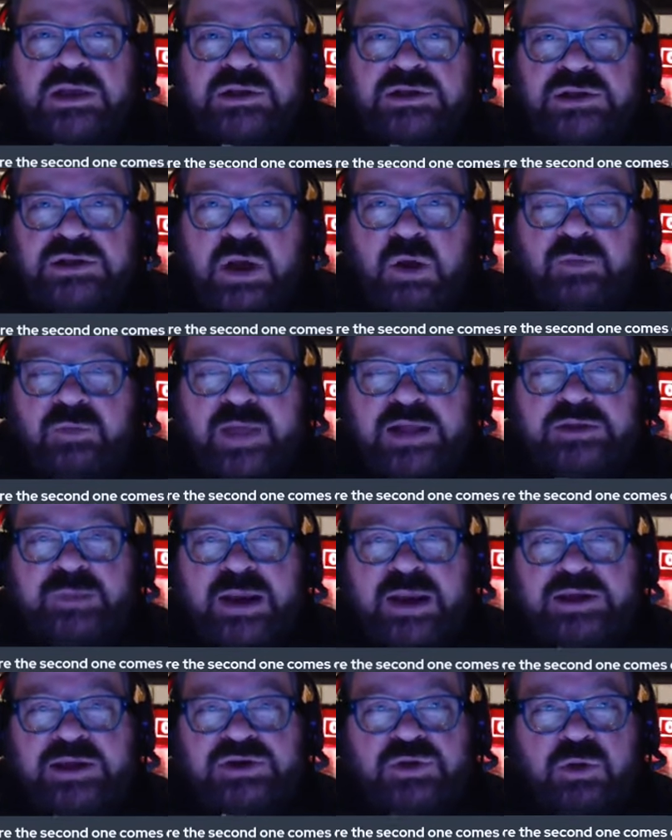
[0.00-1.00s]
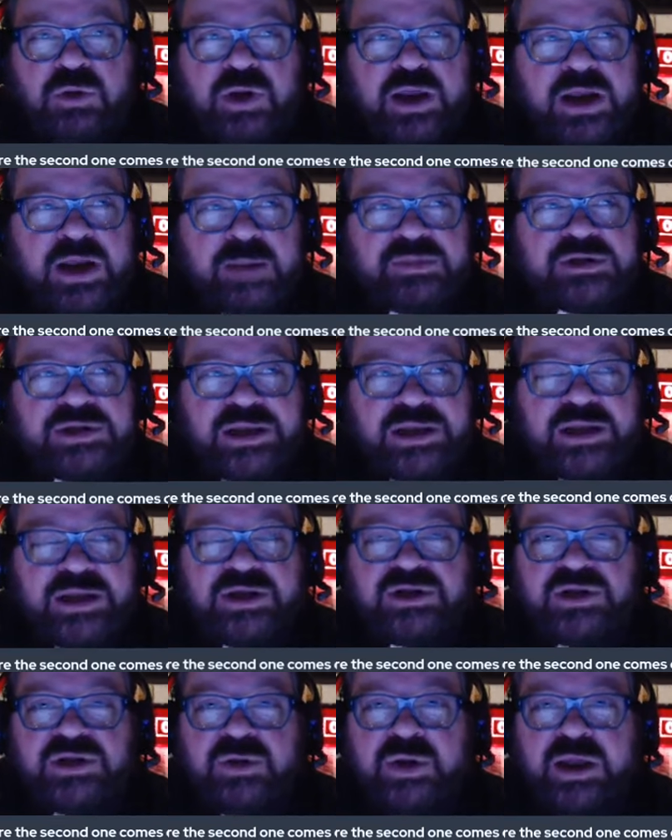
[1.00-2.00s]
So that's my story, and I'm
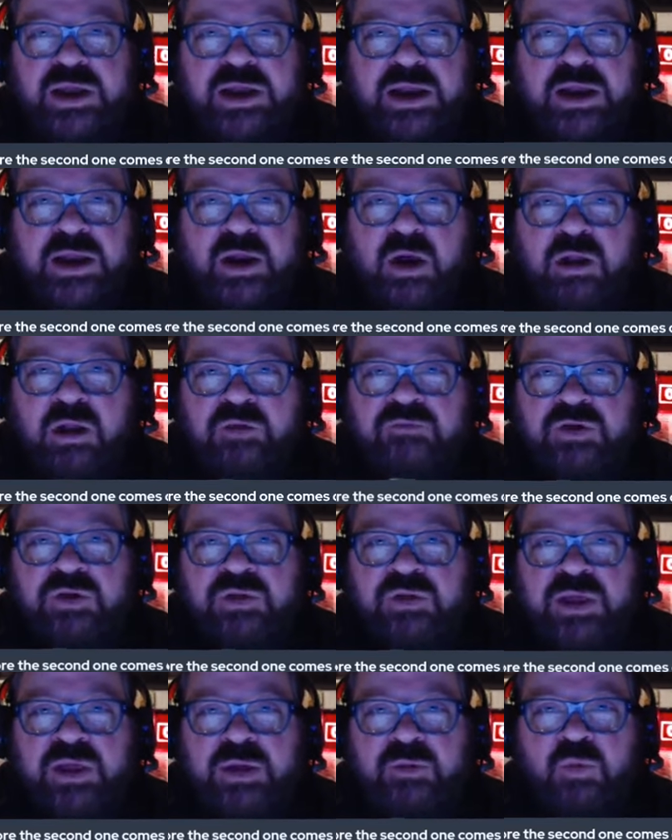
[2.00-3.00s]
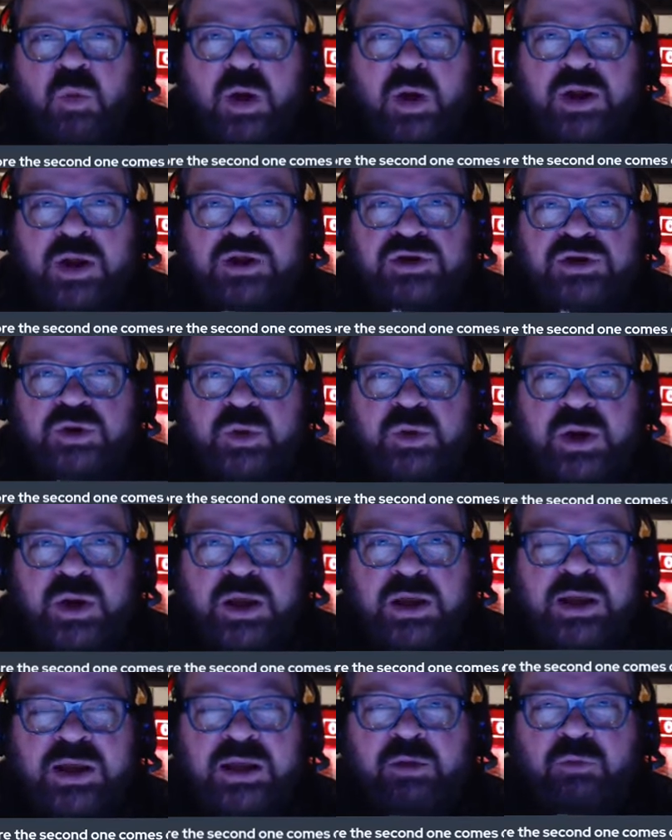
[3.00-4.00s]
sticking to it. And all of you that want to
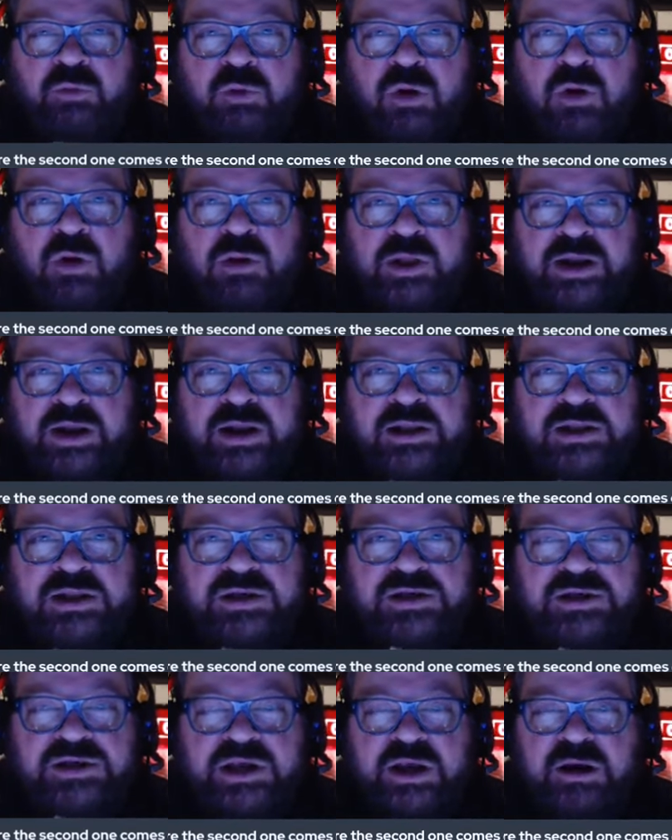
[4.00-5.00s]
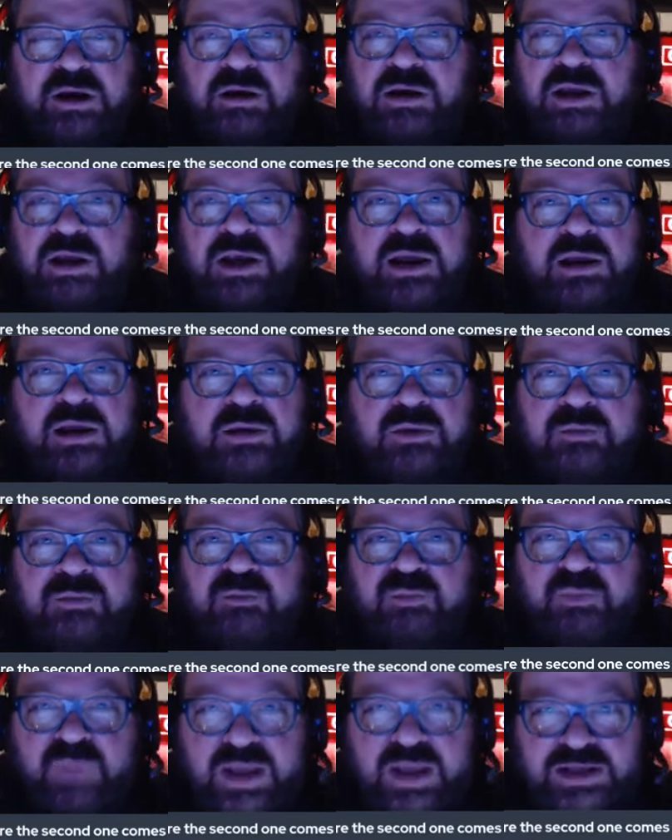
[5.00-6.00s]
uh, enroll in it this year,
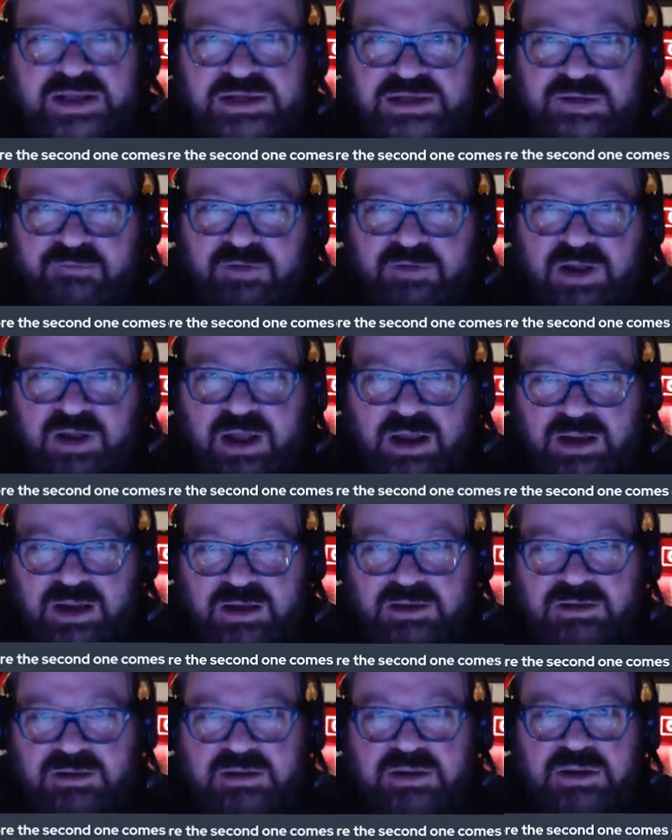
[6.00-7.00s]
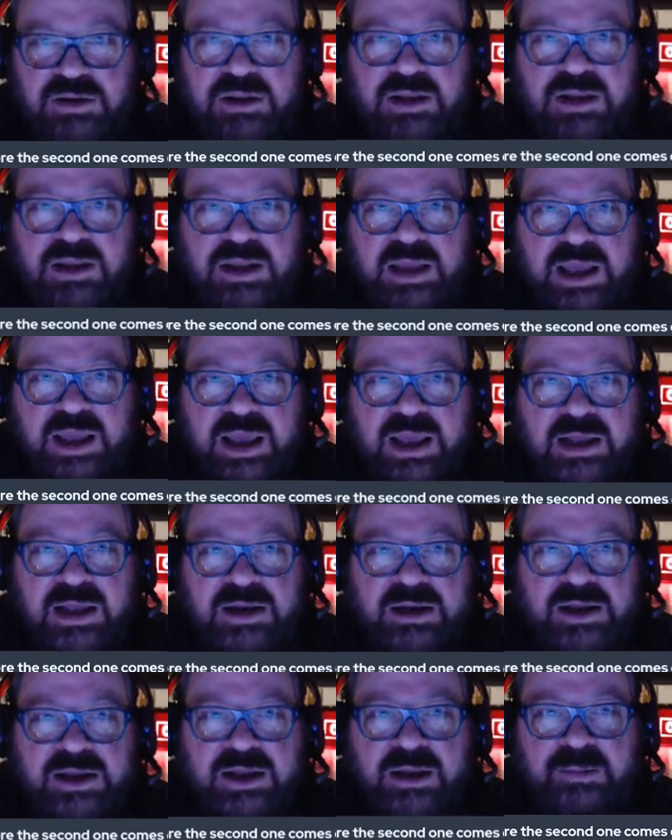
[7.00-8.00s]
best of luck.
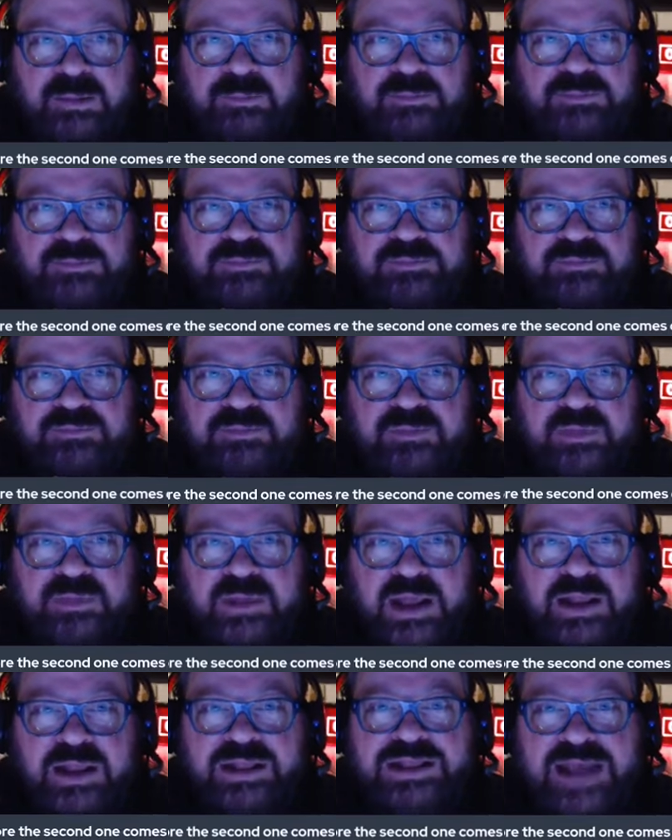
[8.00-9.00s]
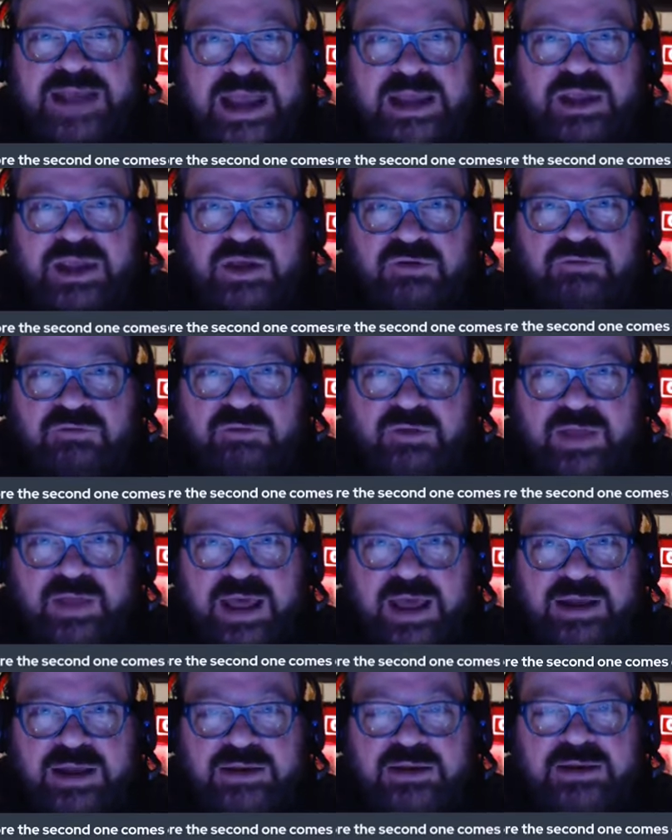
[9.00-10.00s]
And um, and thank you for
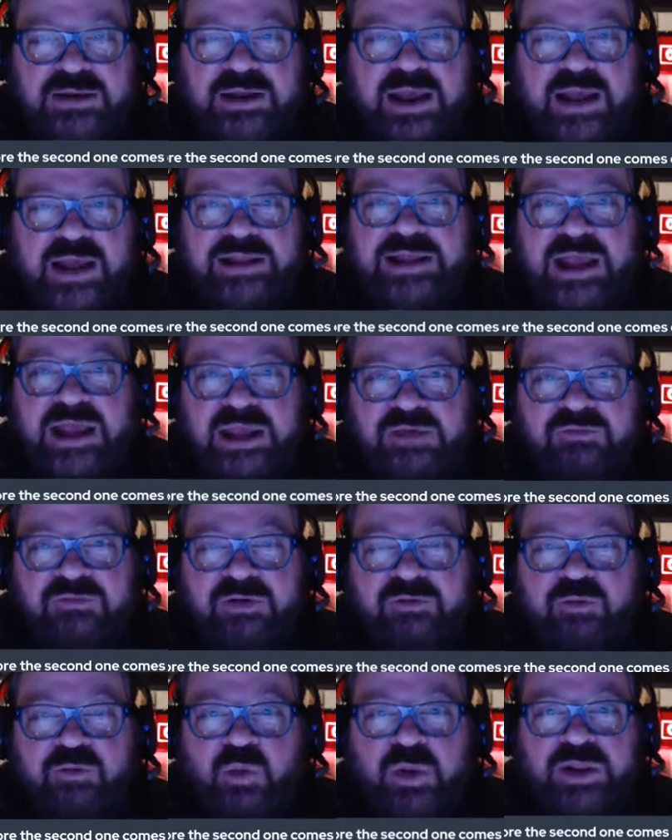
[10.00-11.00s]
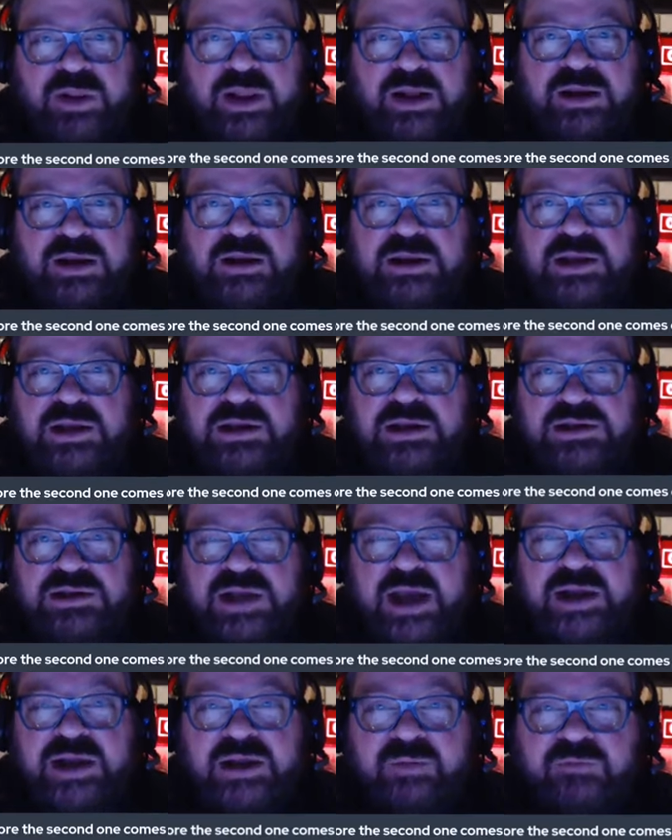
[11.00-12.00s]
that. And thank you for everyone that
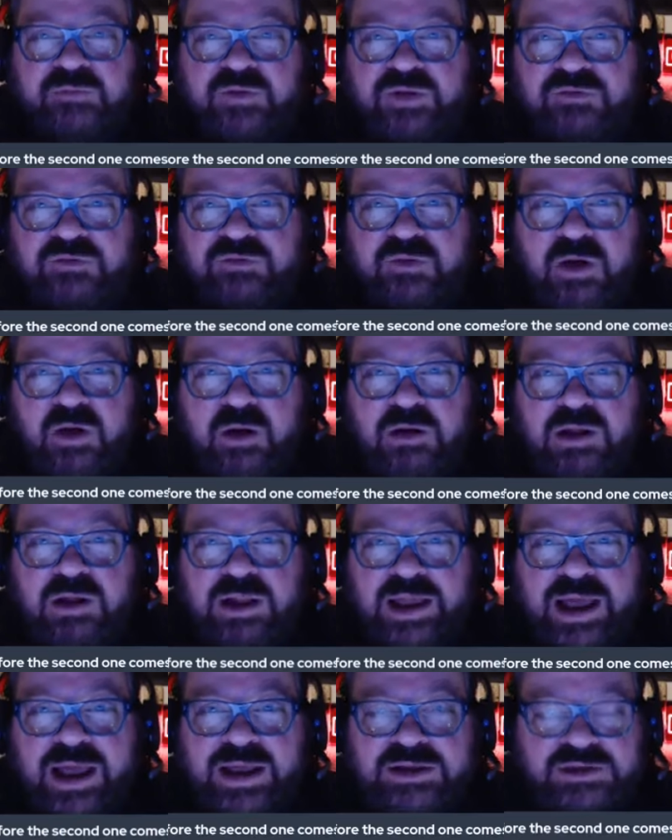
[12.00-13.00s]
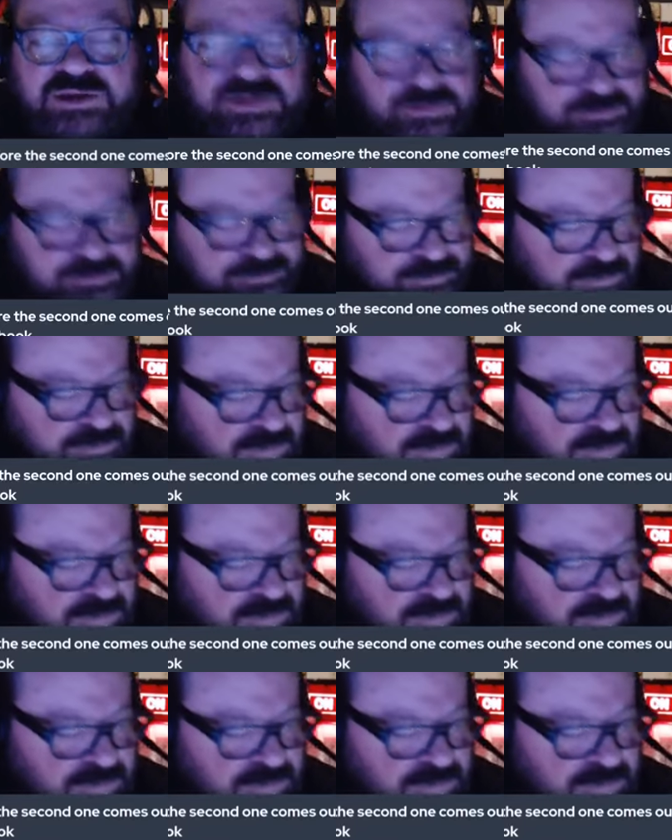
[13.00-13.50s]
signed up for the fall class.